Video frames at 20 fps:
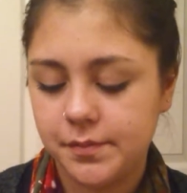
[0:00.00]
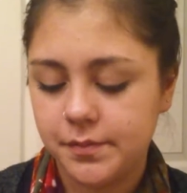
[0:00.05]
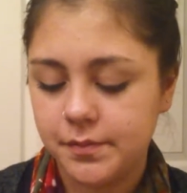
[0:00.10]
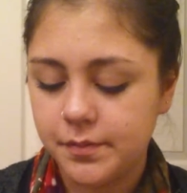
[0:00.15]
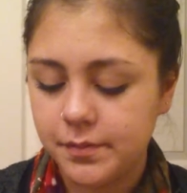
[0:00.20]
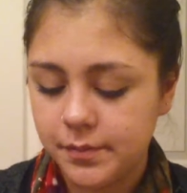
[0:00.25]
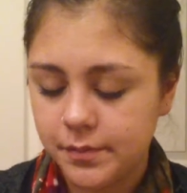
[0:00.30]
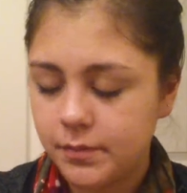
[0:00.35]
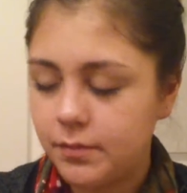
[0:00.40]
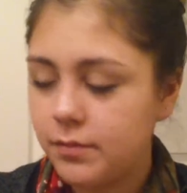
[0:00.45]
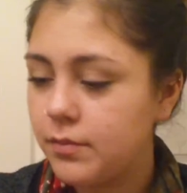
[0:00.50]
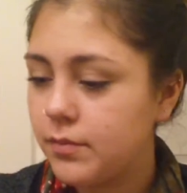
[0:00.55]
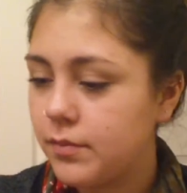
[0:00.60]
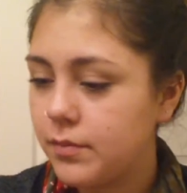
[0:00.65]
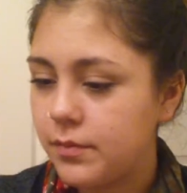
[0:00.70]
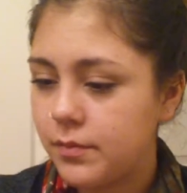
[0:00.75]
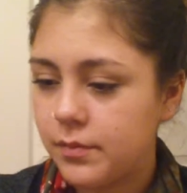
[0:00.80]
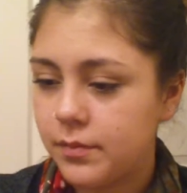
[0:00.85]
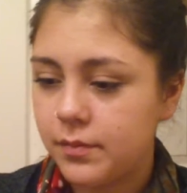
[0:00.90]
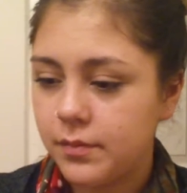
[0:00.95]

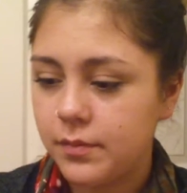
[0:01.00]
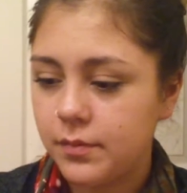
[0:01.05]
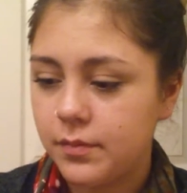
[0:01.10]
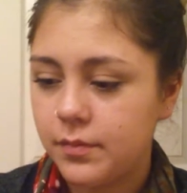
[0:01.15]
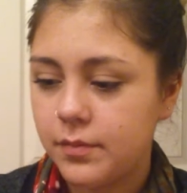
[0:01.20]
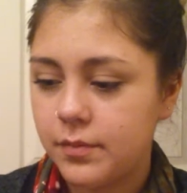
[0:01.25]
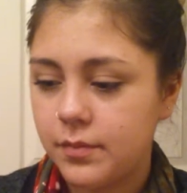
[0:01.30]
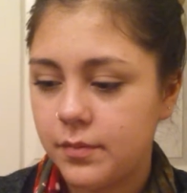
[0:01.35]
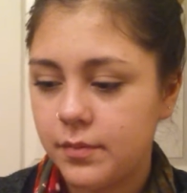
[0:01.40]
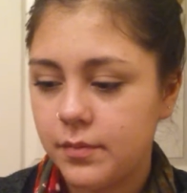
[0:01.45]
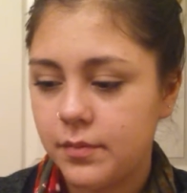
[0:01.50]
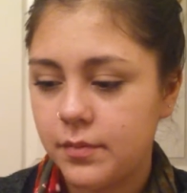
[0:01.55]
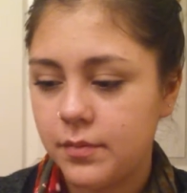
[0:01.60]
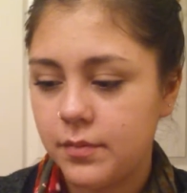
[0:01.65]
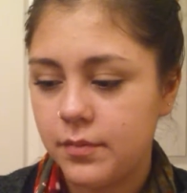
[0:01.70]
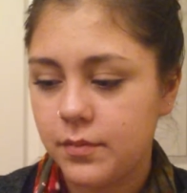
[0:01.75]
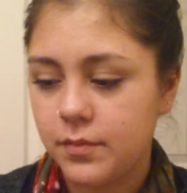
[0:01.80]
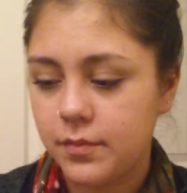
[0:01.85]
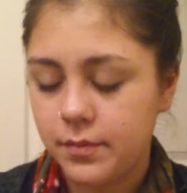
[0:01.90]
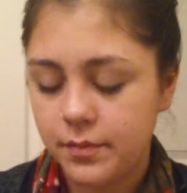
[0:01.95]

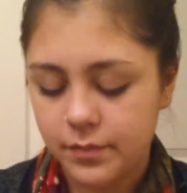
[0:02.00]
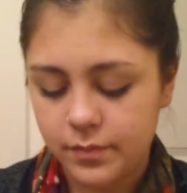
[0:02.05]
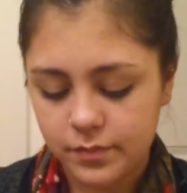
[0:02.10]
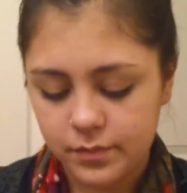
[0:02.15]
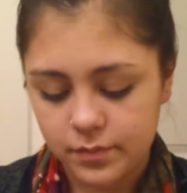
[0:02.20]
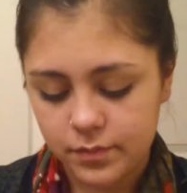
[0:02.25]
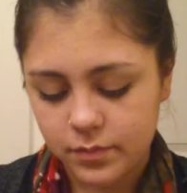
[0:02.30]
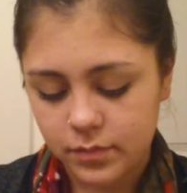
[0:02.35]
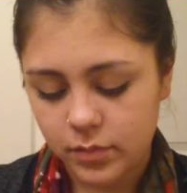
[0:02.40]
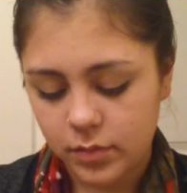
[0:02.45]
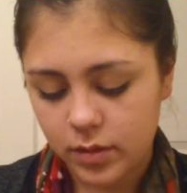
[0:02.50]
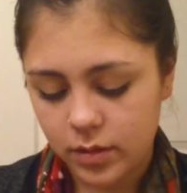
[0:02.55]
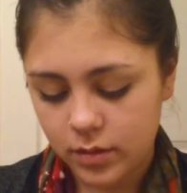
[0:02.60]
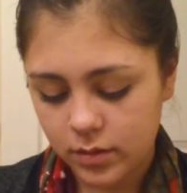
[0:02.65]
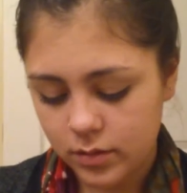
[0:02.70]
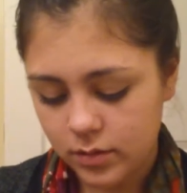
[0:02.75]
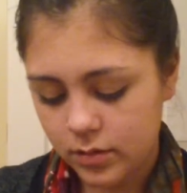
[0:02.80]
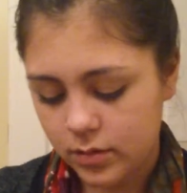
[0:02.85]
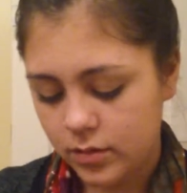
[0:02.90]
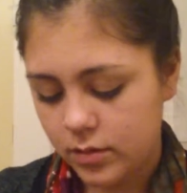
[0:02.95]

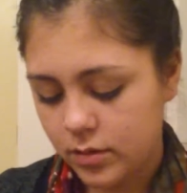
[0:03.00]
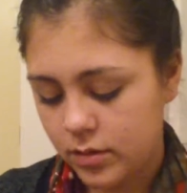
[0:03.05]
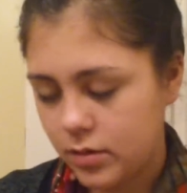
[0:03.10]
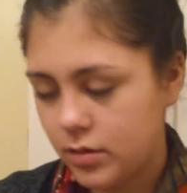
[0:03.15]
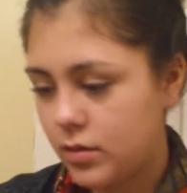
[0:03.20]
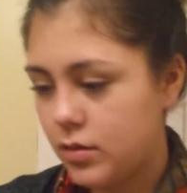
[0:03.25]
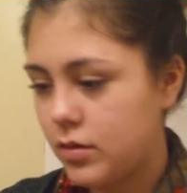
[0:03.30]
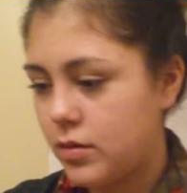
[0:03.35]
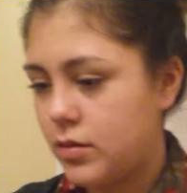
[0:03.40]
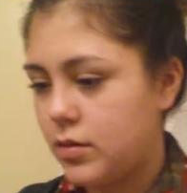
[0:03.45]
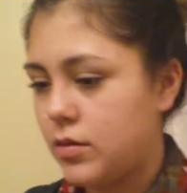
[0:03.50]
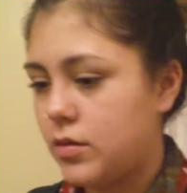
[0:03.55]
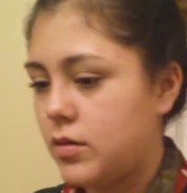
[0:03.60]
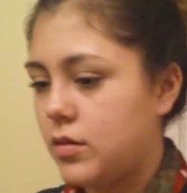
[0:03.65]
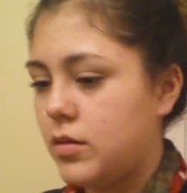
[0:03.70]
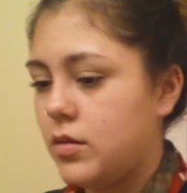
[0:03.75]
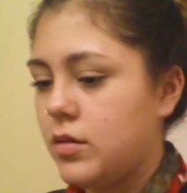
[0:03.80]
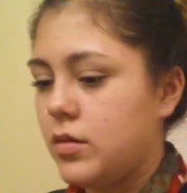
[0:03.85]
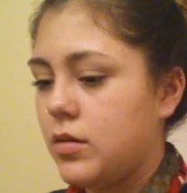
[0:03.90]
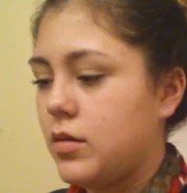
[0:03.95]

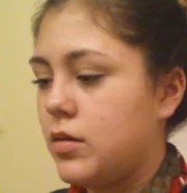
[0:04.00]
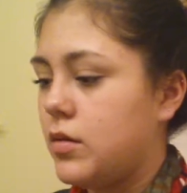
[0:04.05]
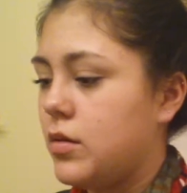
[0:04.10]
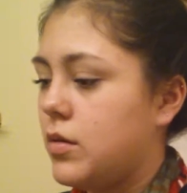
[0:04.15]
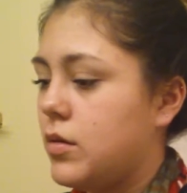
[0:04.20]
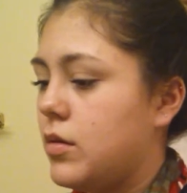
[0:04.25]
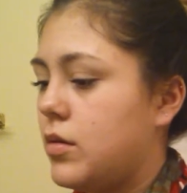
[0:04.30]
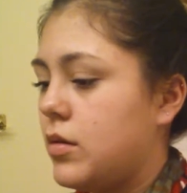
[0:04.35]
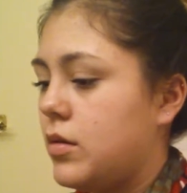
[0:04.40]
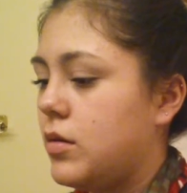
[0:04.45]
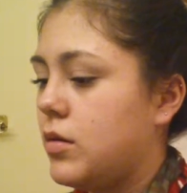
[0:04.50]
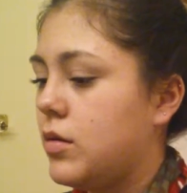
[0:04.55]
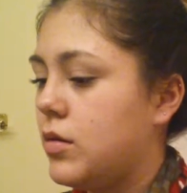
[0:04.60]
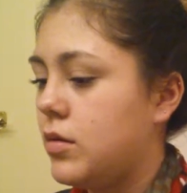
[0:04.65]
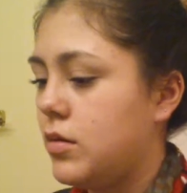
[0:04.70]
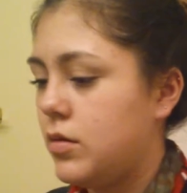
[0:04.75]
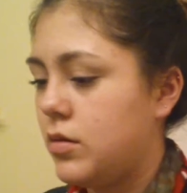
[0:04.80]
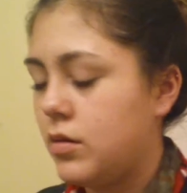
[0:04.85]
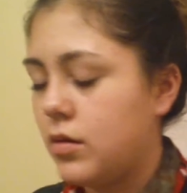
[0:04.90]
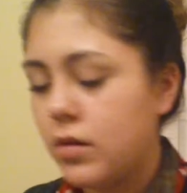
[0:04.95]

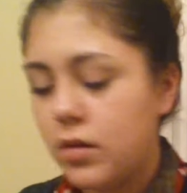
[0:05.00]
Nothing is said.